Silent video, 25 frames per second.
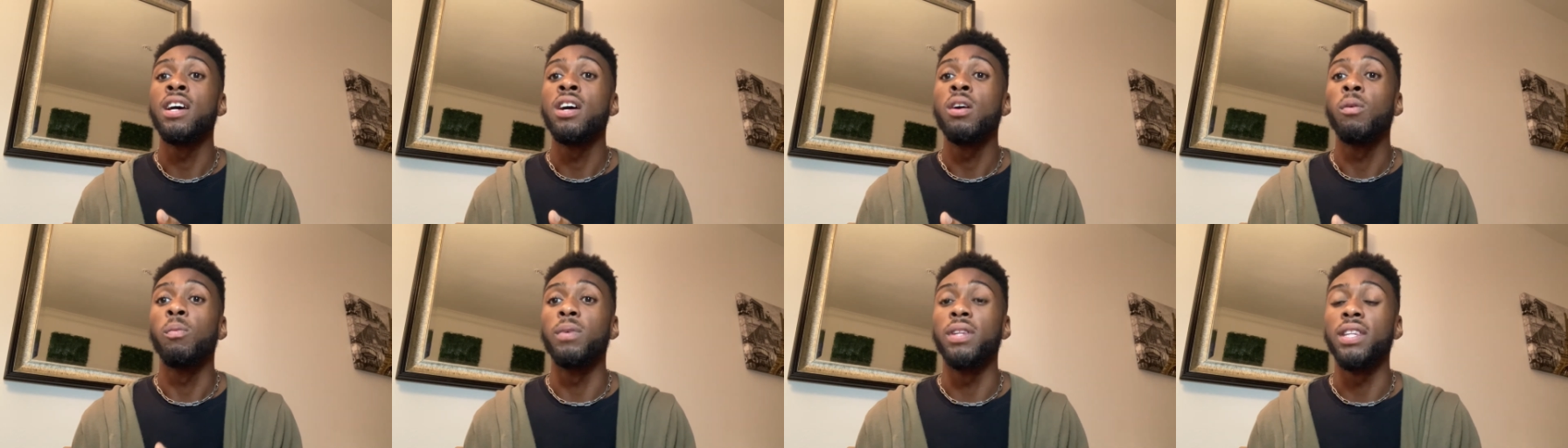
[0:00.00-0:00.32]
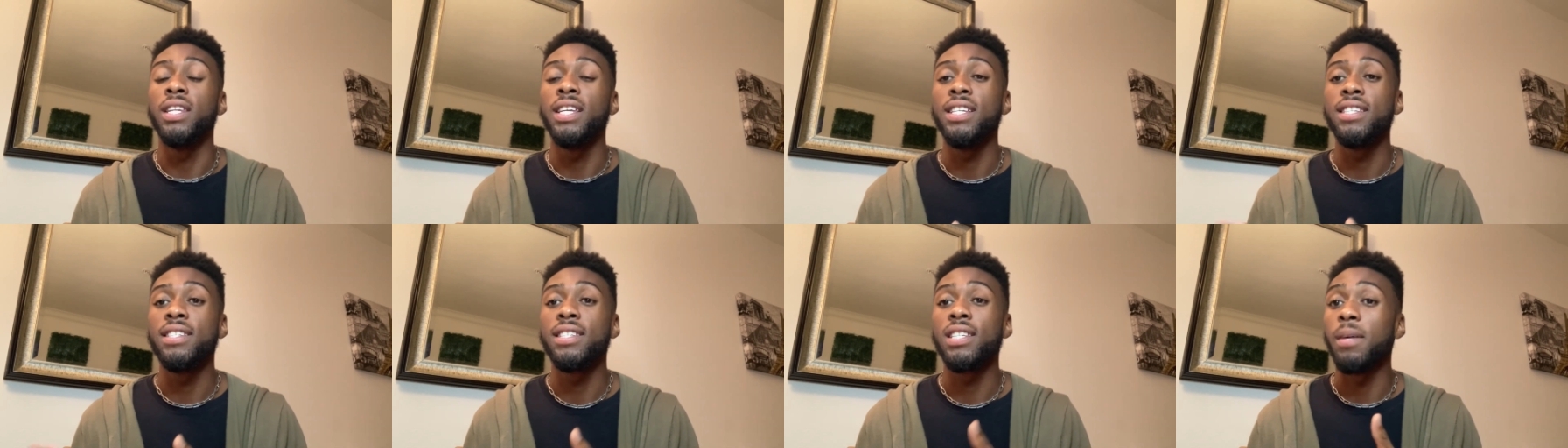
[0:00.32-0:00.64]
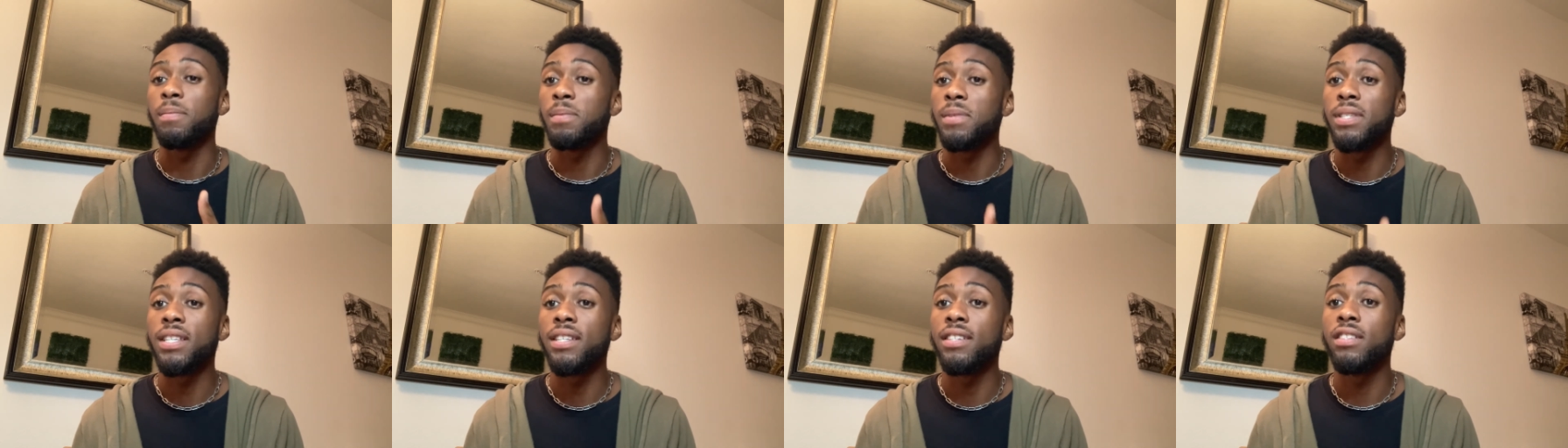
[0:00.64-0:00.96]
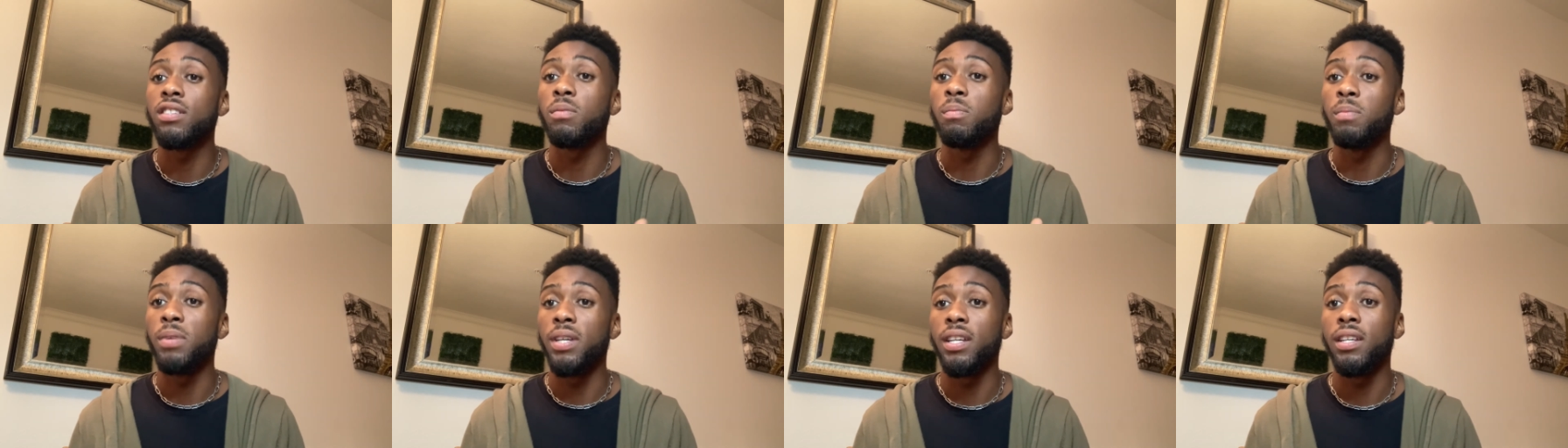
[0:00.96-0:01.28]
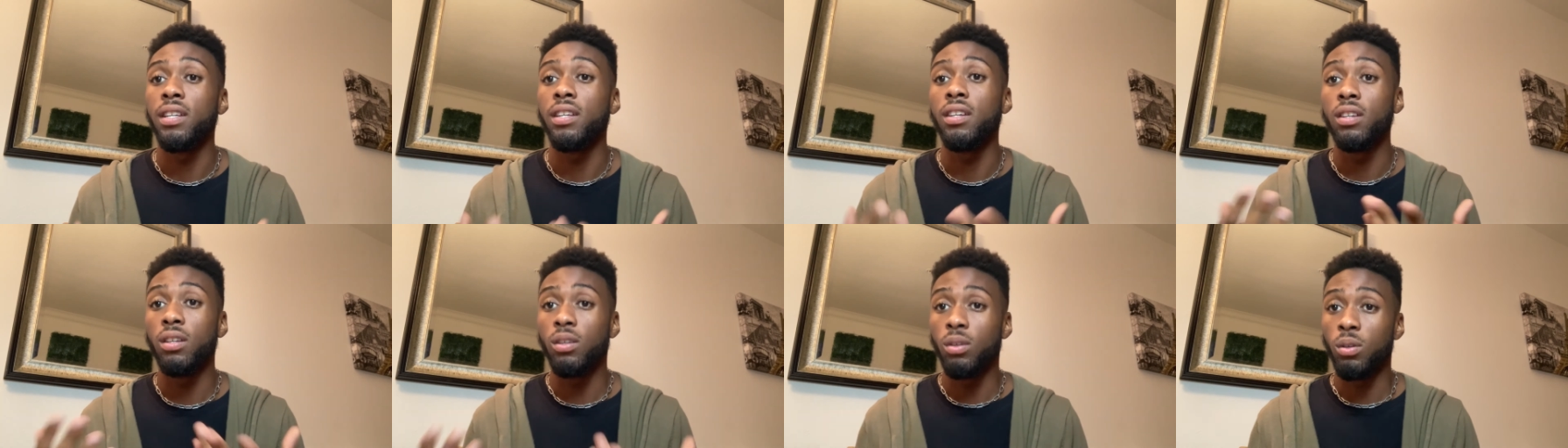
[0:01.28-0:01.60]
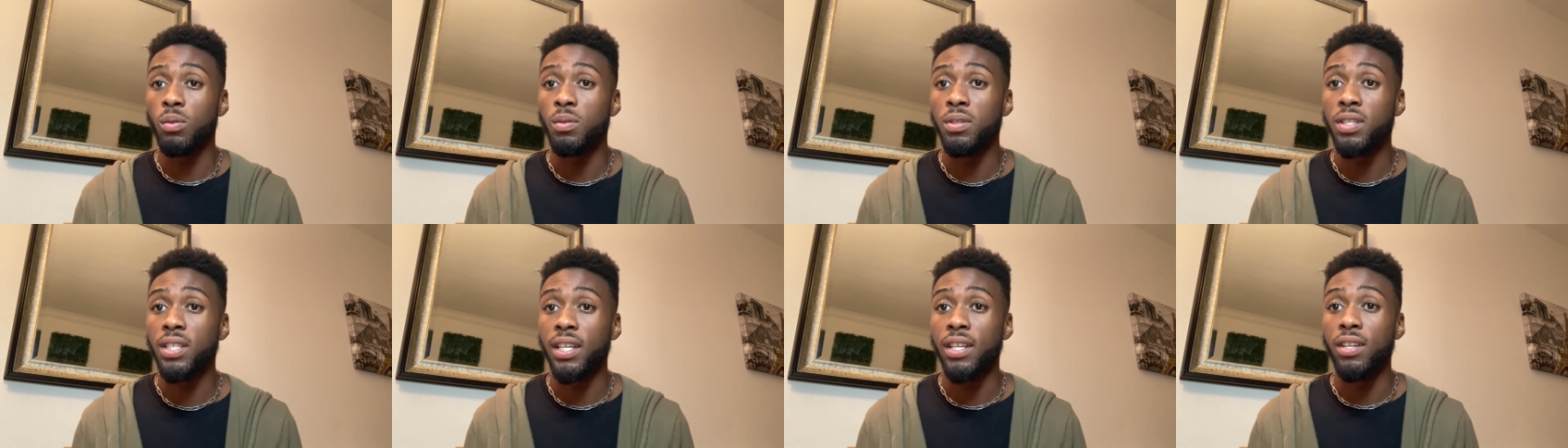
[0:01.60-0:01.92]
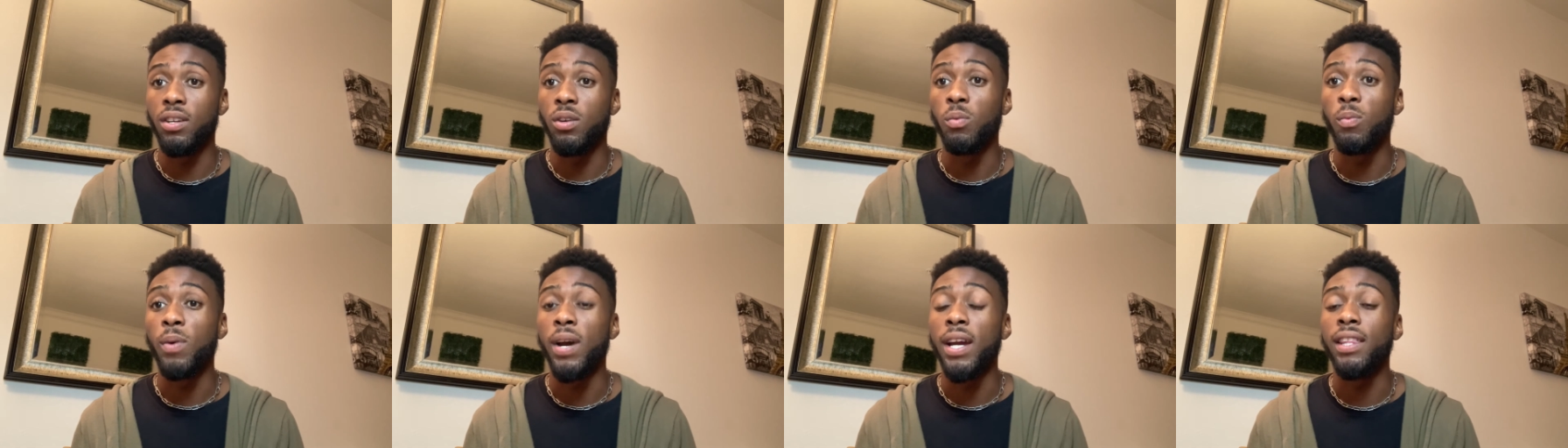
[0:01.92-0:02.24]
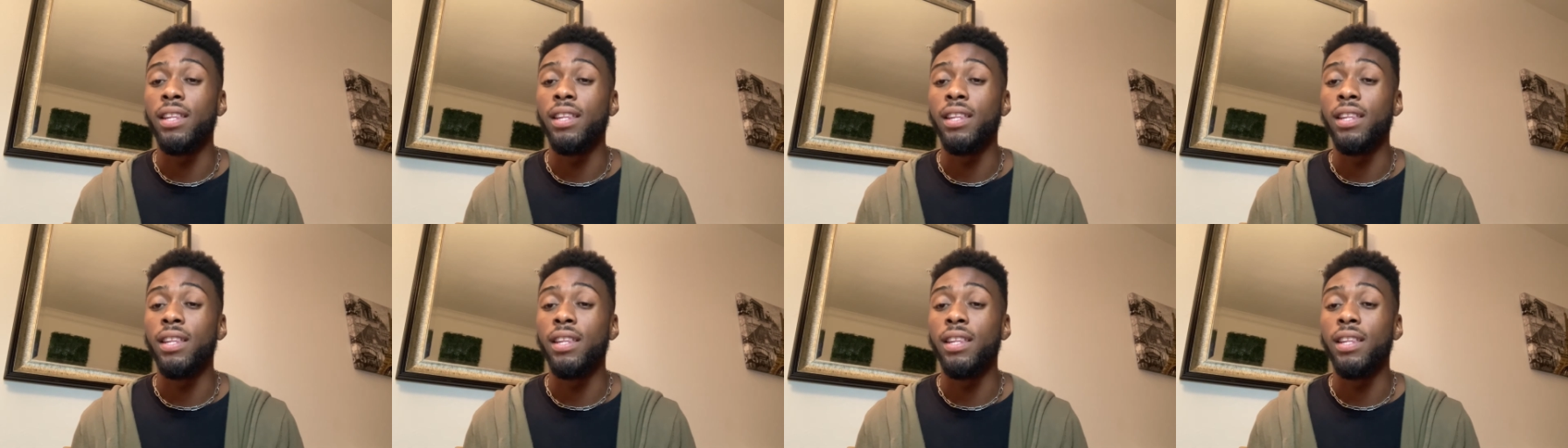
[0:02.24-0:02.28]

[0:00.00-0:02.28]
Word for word: when these substances are being used in a way